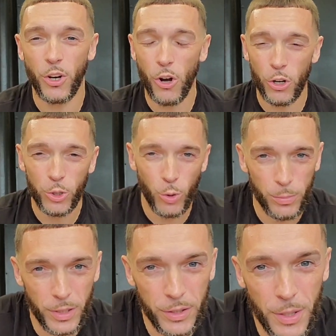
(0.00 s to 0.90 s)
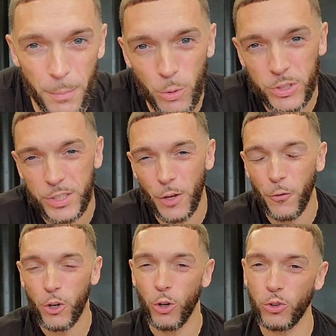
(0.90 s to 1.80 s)
arguably the most
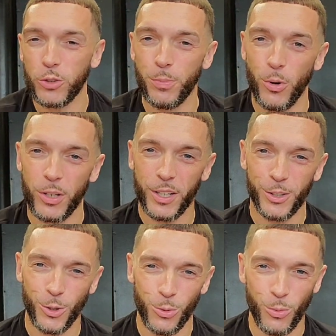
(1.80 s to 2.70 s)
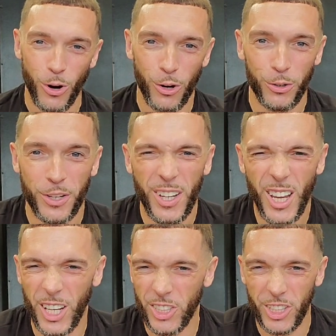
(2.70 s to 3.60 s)
difficult sport in the world
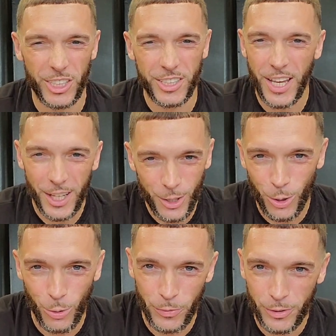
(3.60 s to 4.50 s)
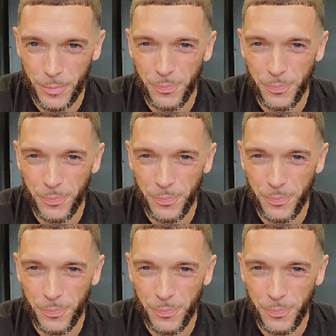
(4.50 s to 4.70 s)
and just take over.